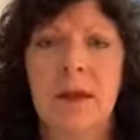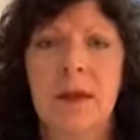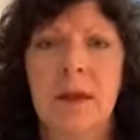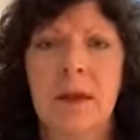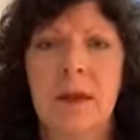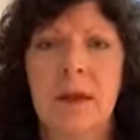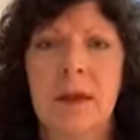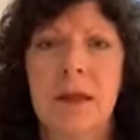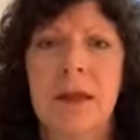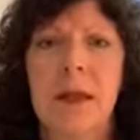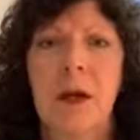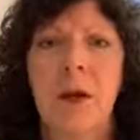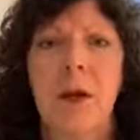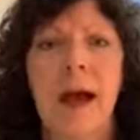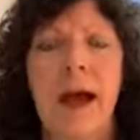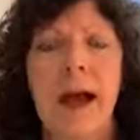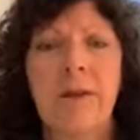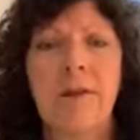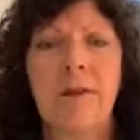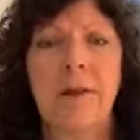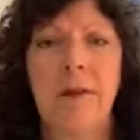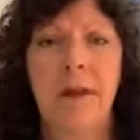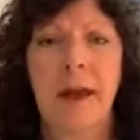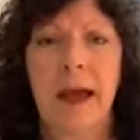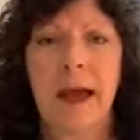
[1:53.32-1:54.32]
So
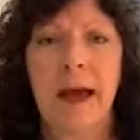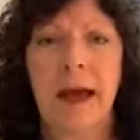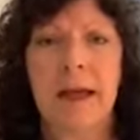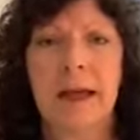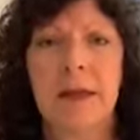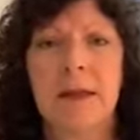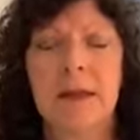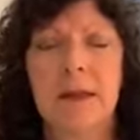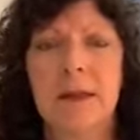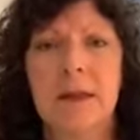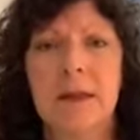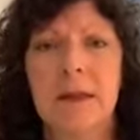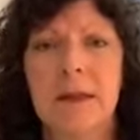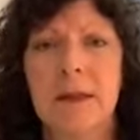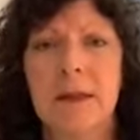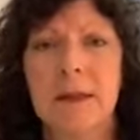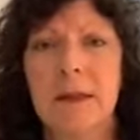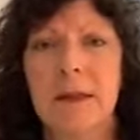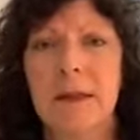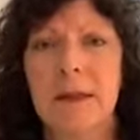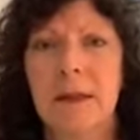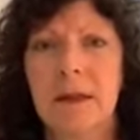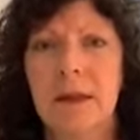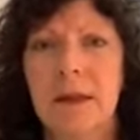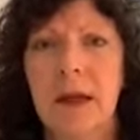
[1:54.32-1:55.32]
after that,
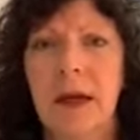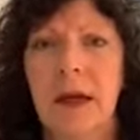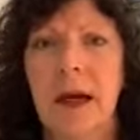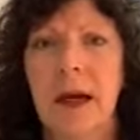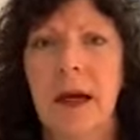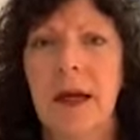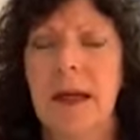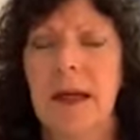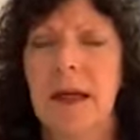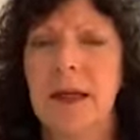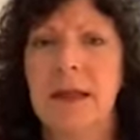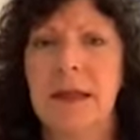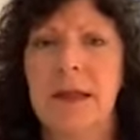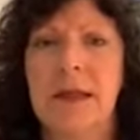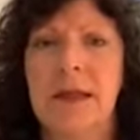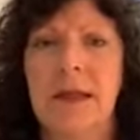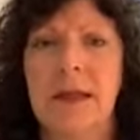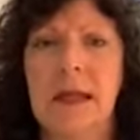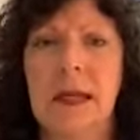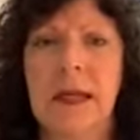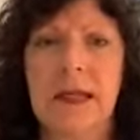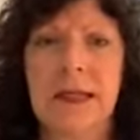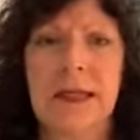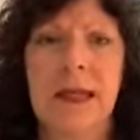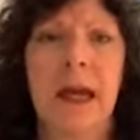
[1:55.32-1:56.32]
I
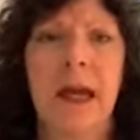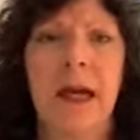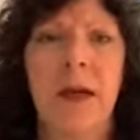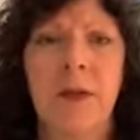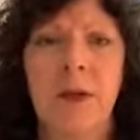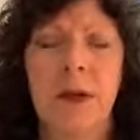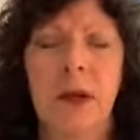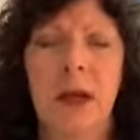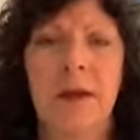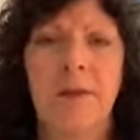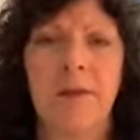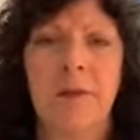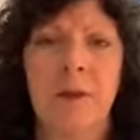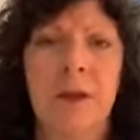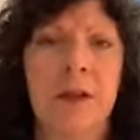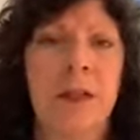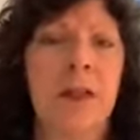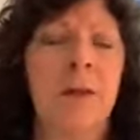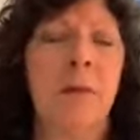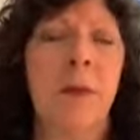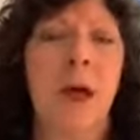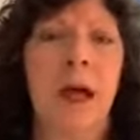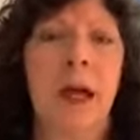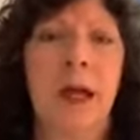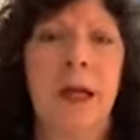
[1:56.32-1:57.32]
seeked out a friend
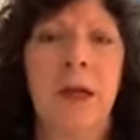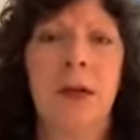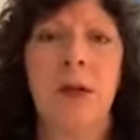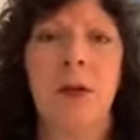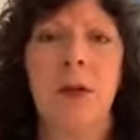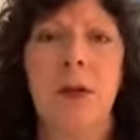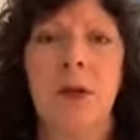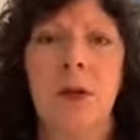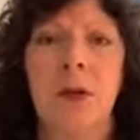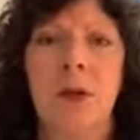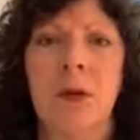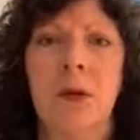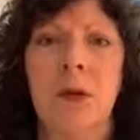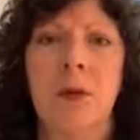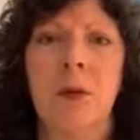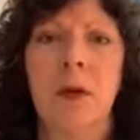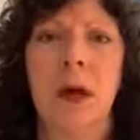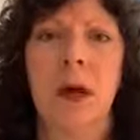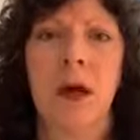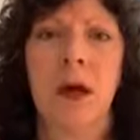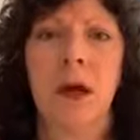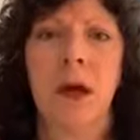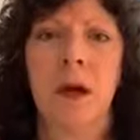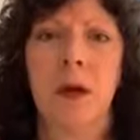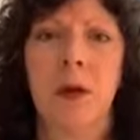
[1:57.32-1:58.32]
of mine who
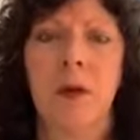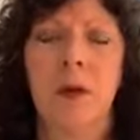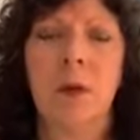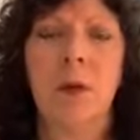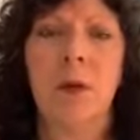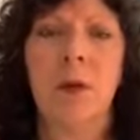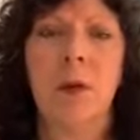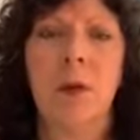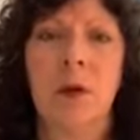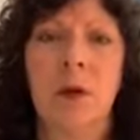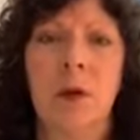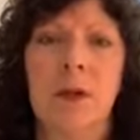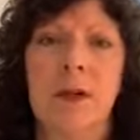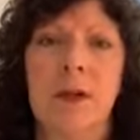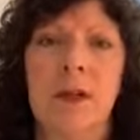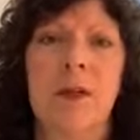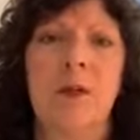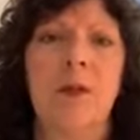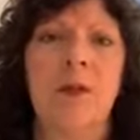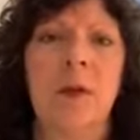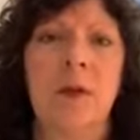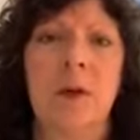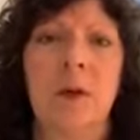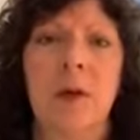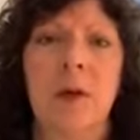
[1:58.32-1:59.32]
works
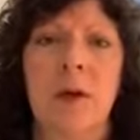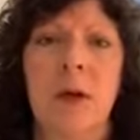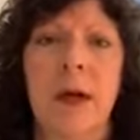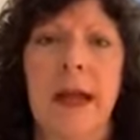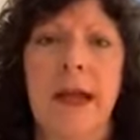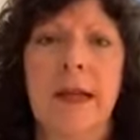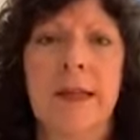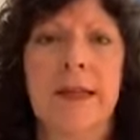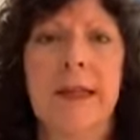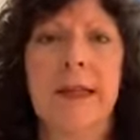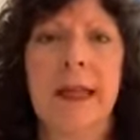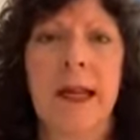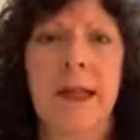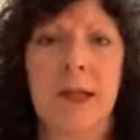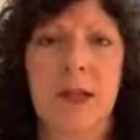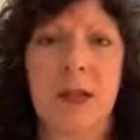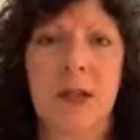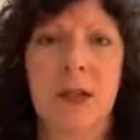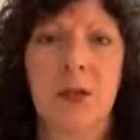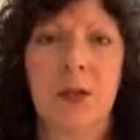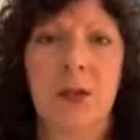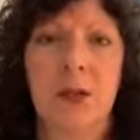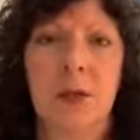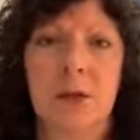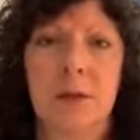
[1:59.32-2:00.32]
for a dance
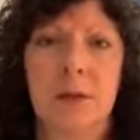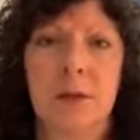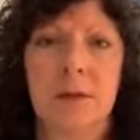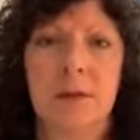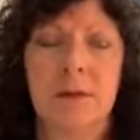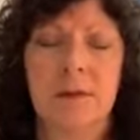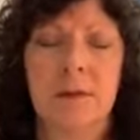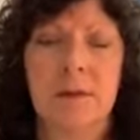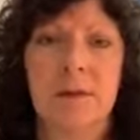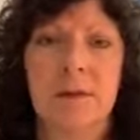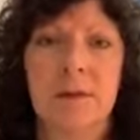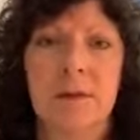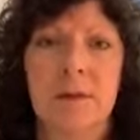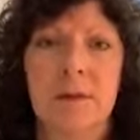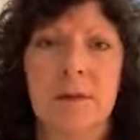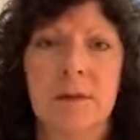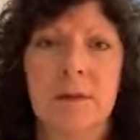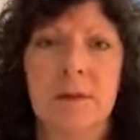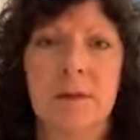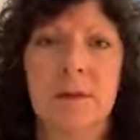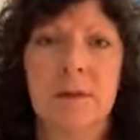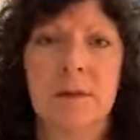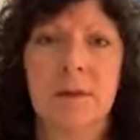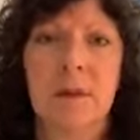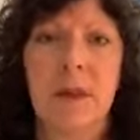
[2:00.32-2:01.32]
school.
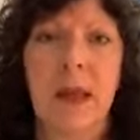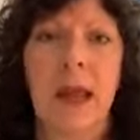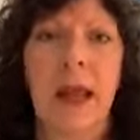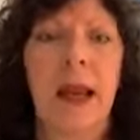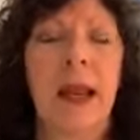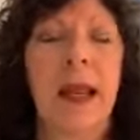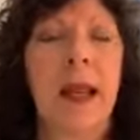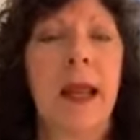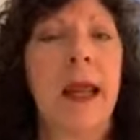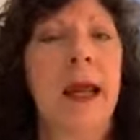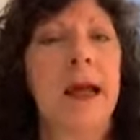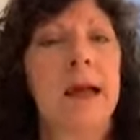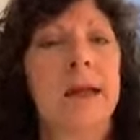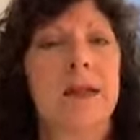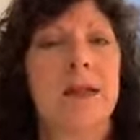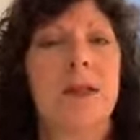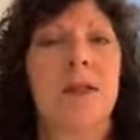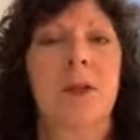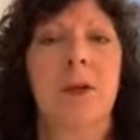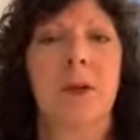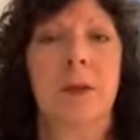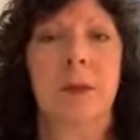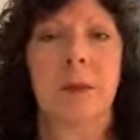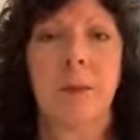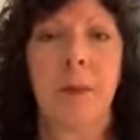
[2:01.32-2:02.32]
And I asked
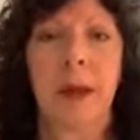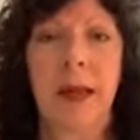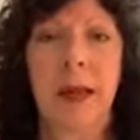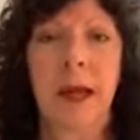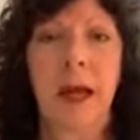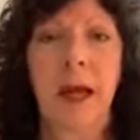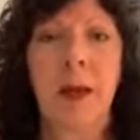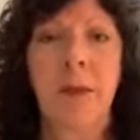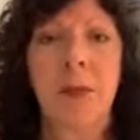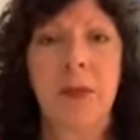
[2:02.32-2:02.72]
her, may I